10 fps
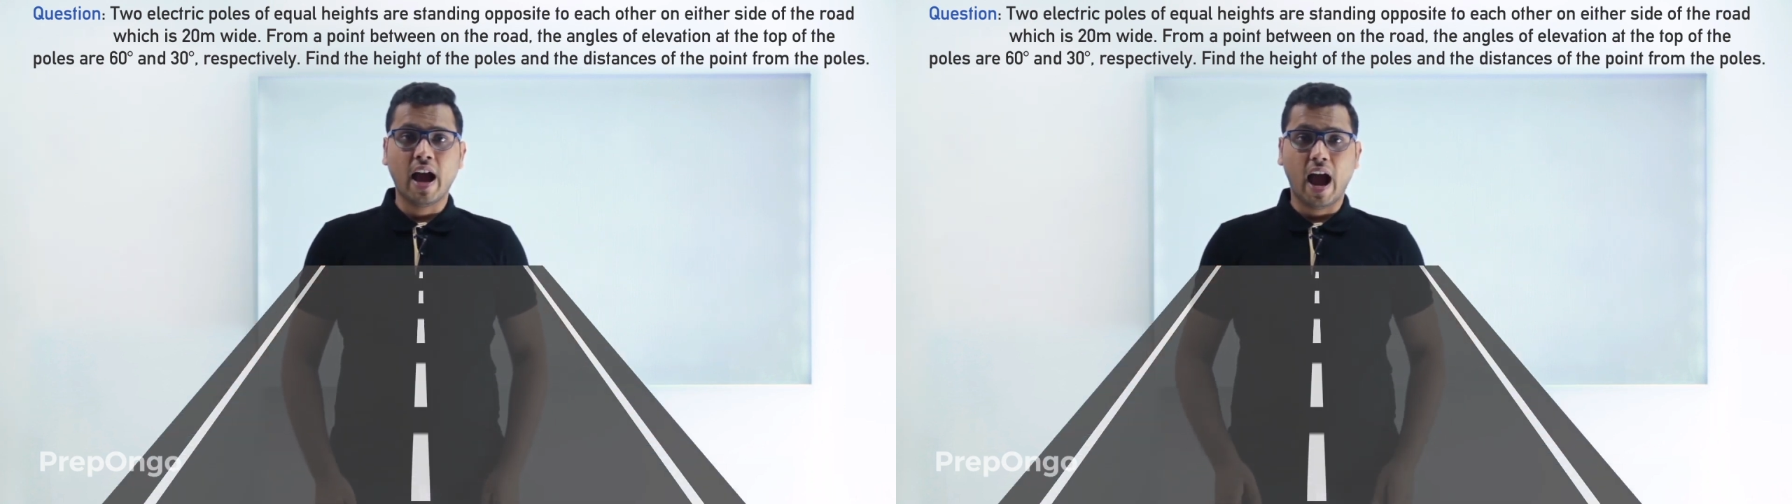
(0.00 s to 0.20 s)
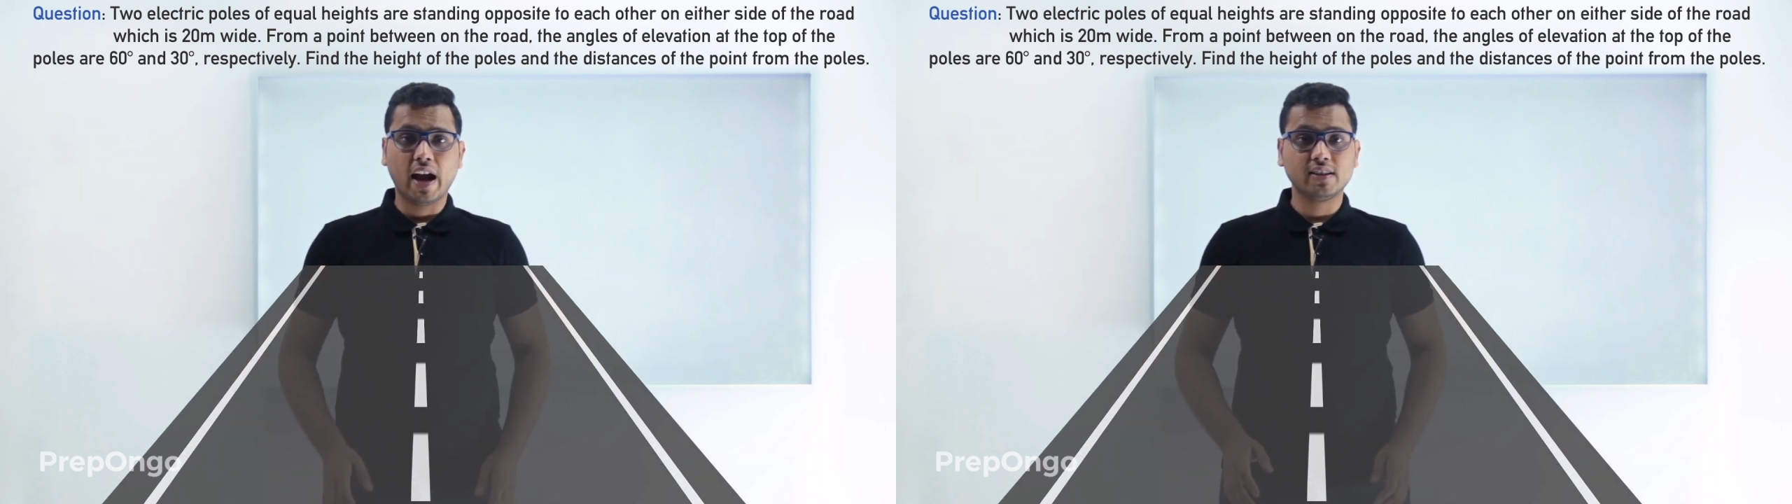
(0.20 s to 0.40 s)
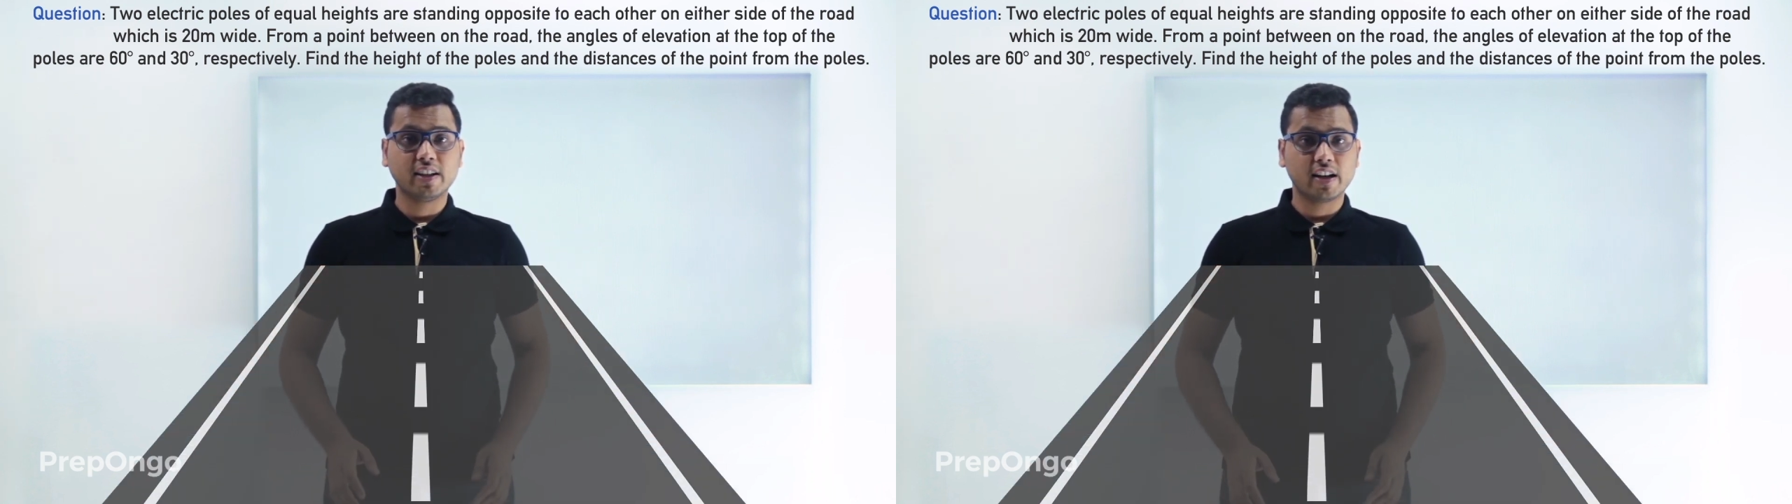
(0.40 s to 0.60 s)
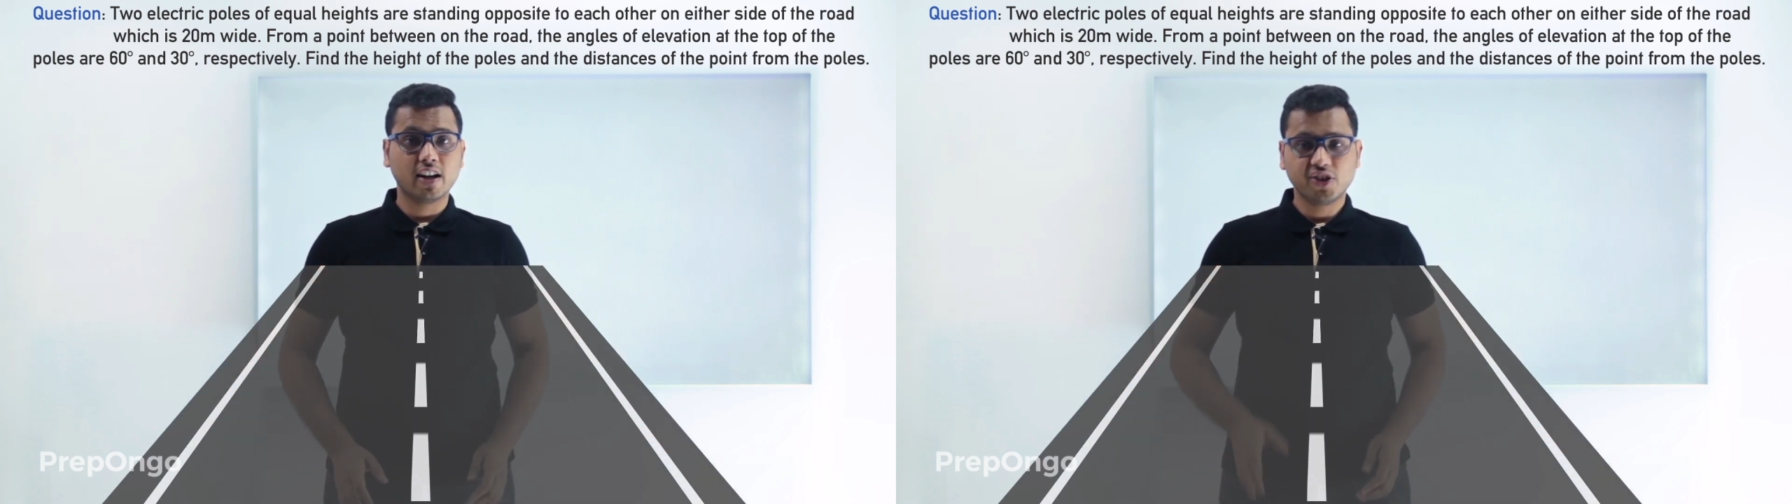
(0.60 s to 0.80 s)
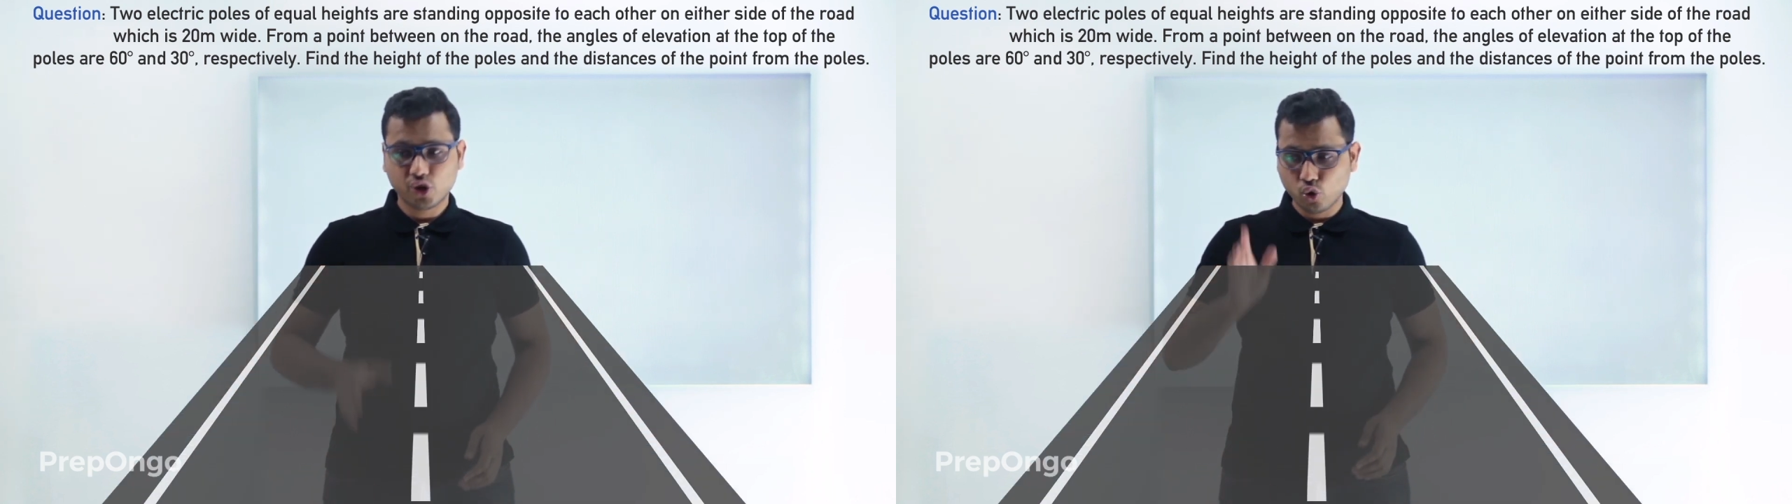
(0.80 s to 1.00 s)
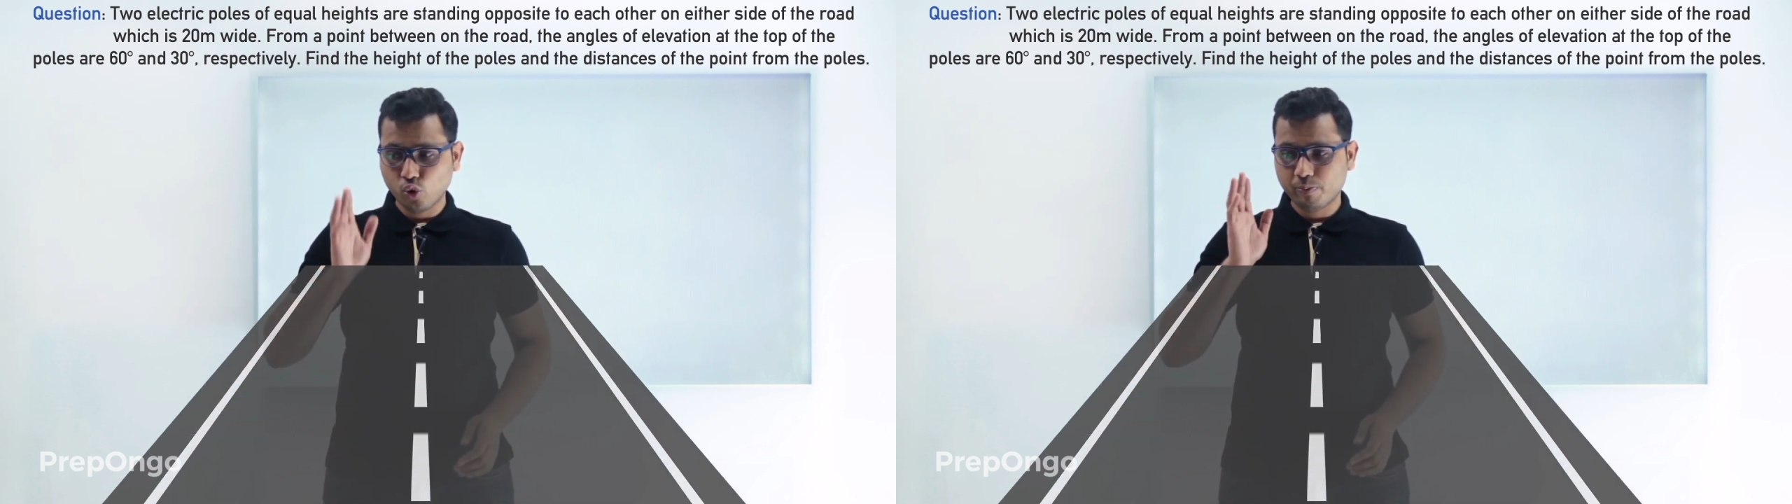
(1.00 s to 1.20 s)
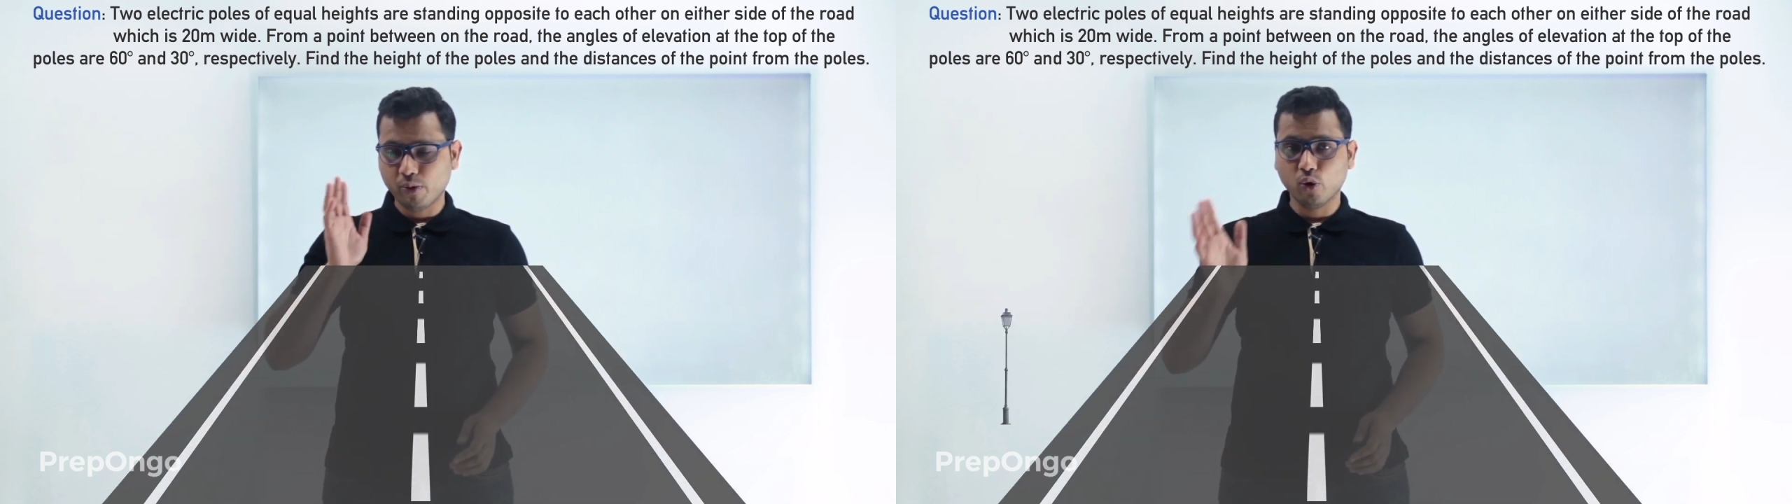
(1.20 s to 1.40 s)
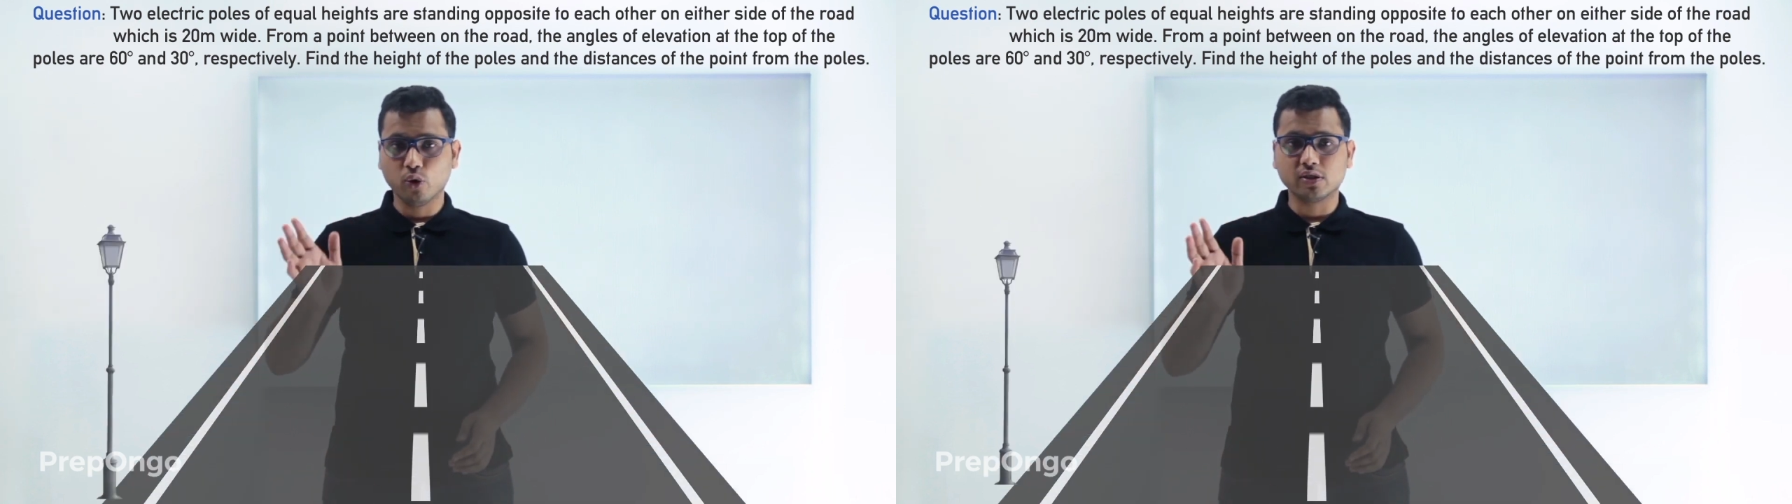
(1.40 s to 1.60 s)
and there are two
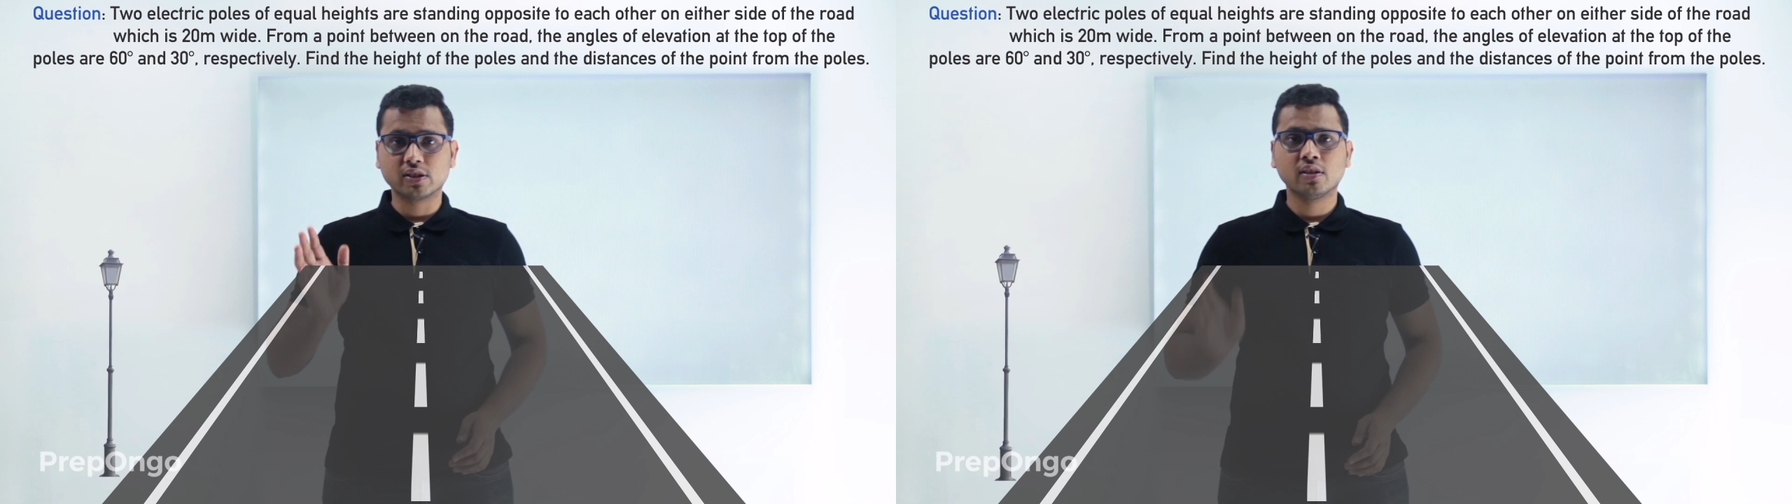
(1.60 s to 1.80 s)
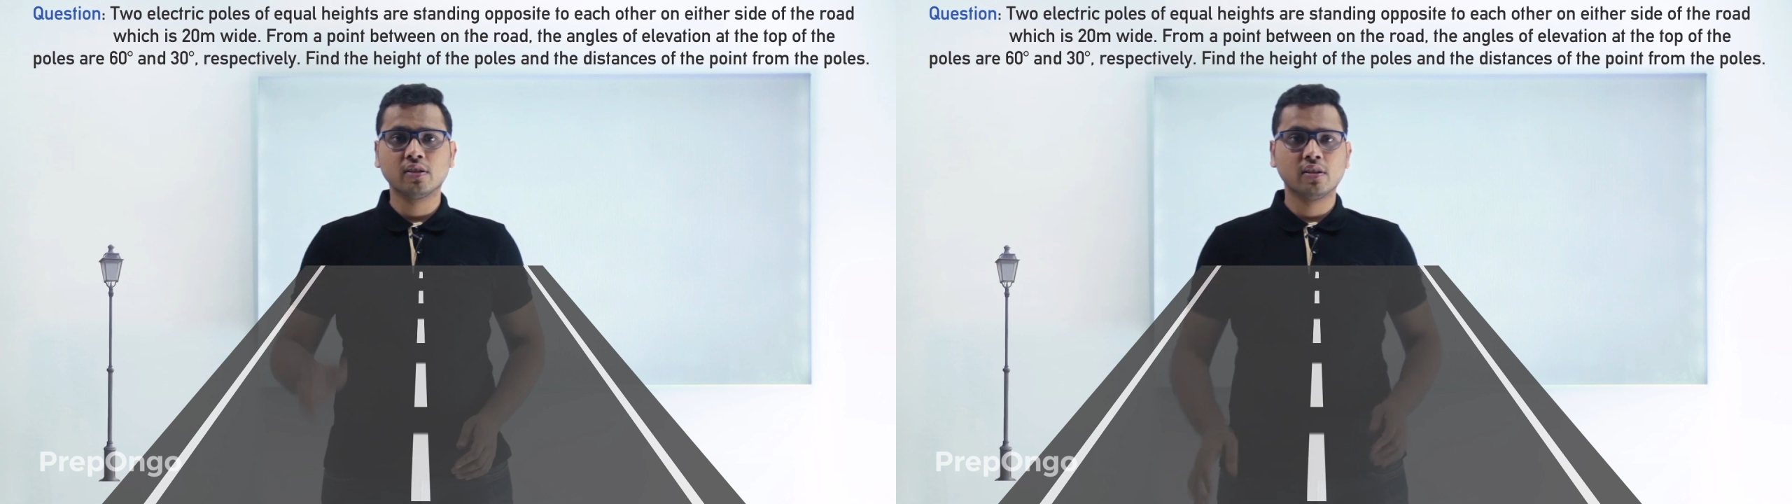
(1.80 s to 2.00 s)
poles